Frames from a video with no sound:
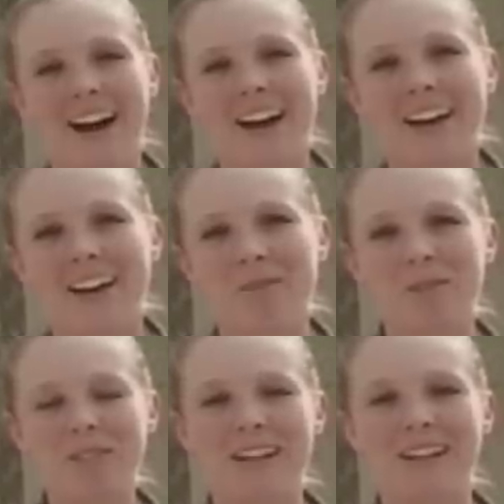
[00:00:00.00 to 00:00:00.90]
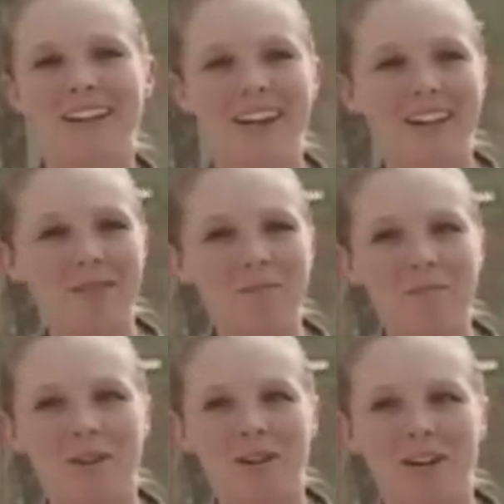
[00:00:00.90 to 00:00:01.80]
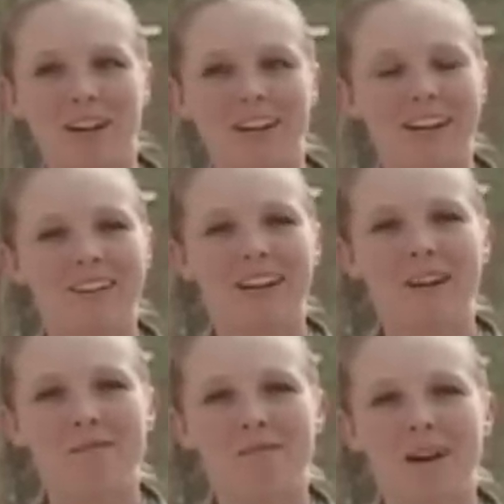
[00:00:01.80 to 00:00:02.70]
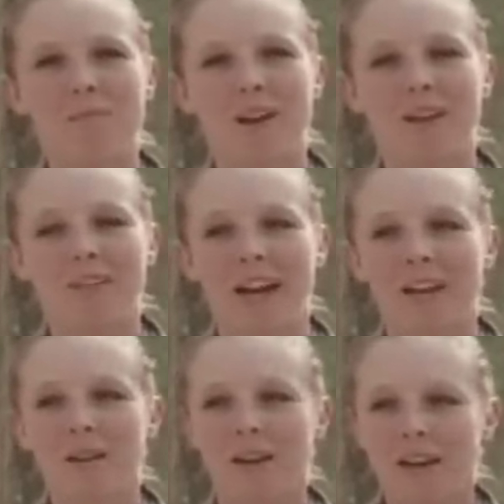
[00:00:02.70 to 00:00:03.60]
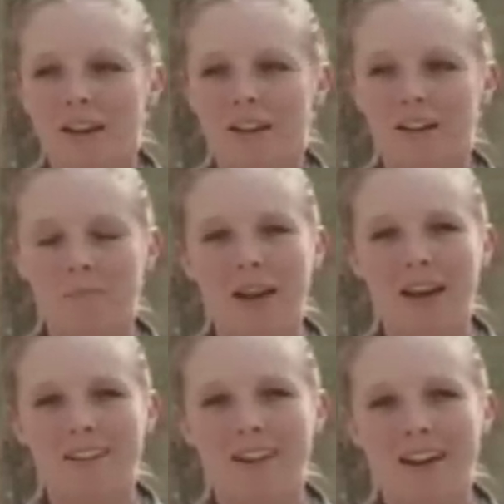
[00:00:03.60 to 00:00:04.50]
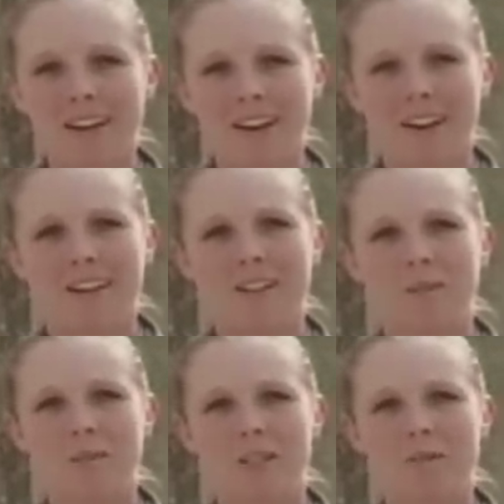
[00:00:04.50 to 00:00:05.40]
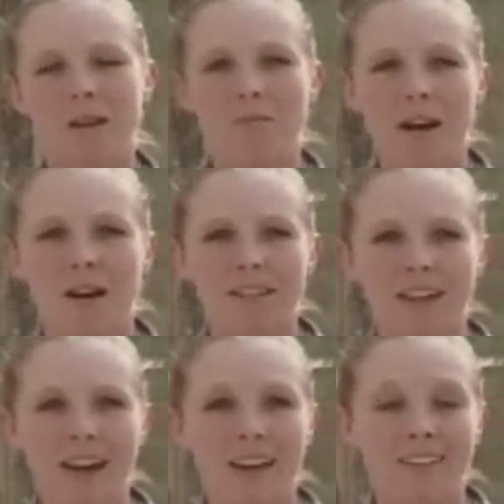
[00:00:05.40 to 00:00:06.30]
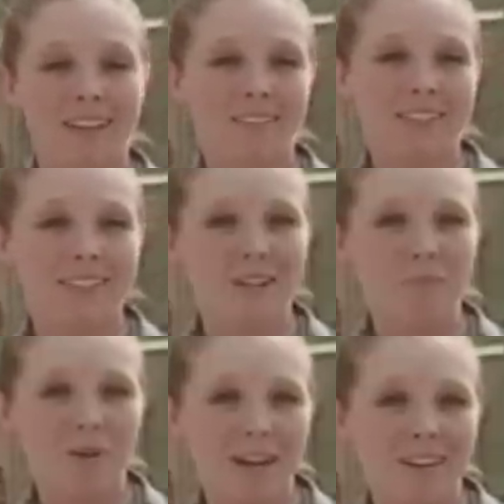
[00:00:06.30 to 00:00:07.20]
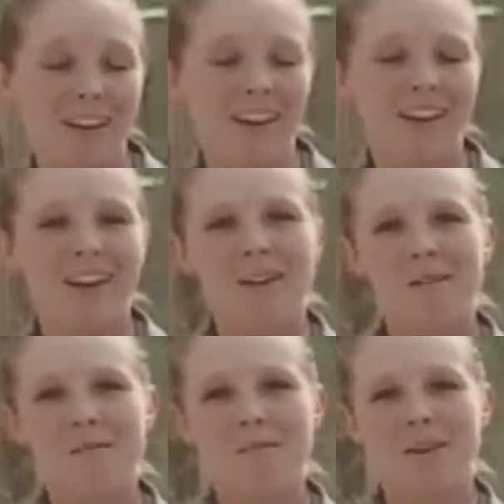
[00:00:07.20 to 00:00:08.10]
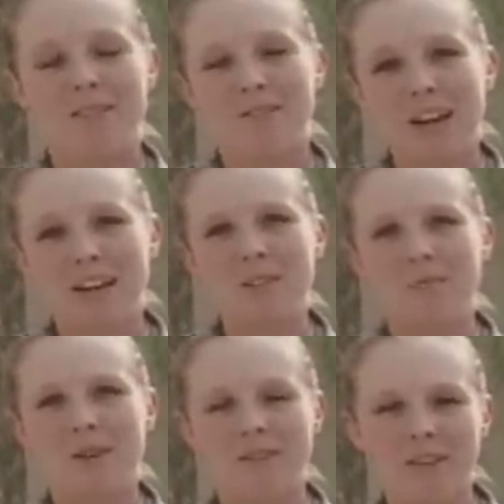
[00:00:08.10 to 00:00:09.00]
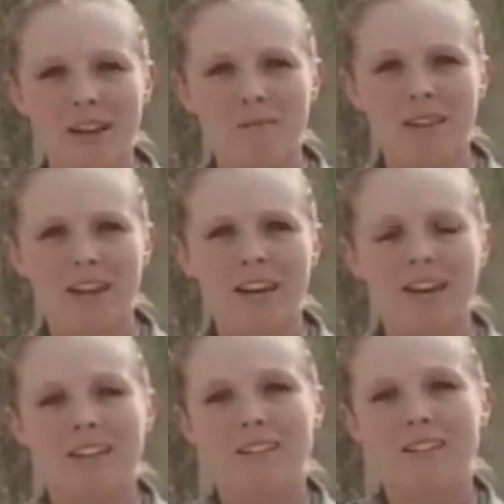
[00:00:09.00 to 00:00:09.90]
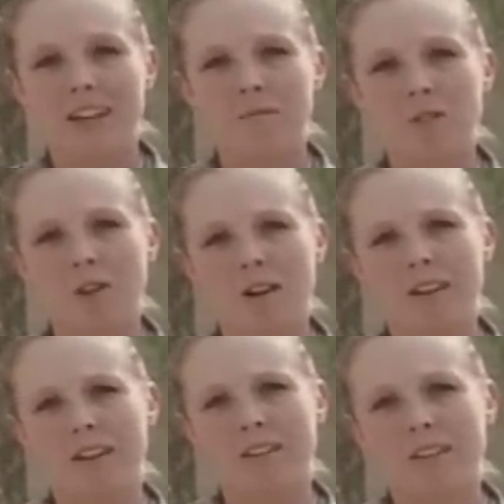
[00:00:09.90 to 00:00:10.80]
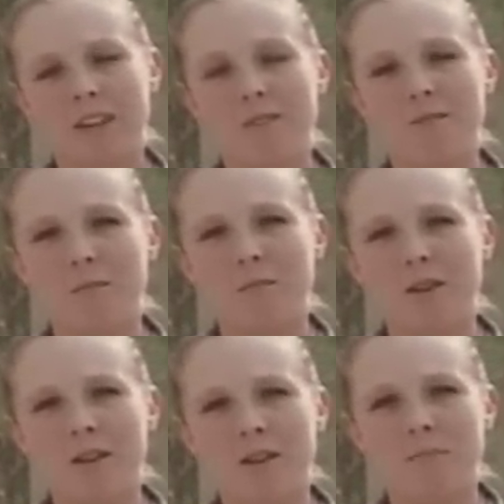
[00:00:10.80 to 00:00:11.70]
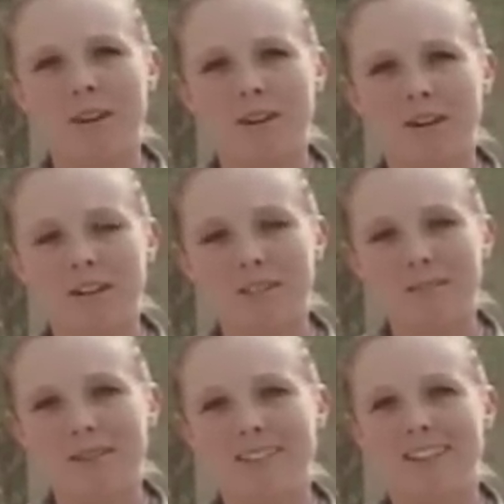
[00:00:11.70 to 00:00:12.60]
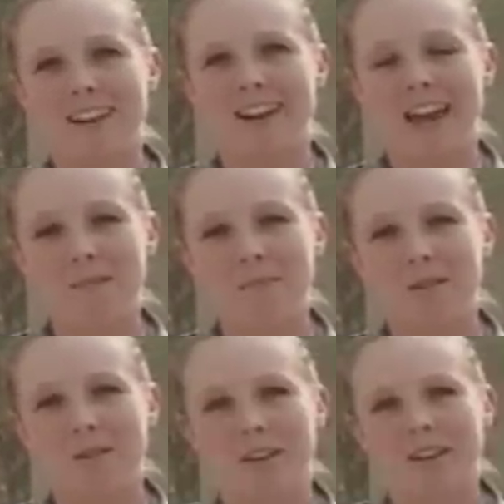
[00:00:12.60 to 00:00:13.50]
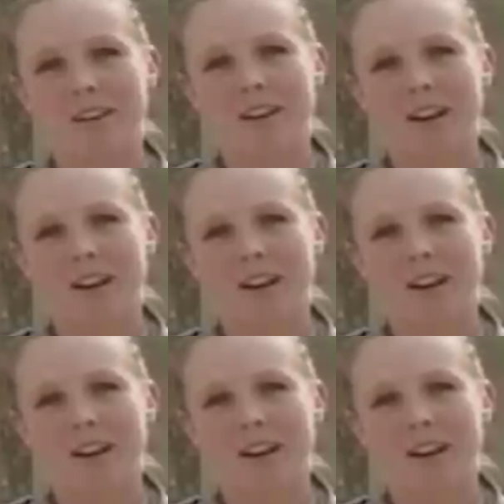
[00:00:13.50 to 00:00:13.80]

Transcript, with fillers: Hi, I'm Lieutenant Katie Rumberger here at Camp Proper, Iraq, near Baghdad. I'd like to wish my mom and dad, David and Cindy Bailey, my friends, my family, Sam, Charlie, and Theo Rumberger, Merry Christmas and a Happy New Year.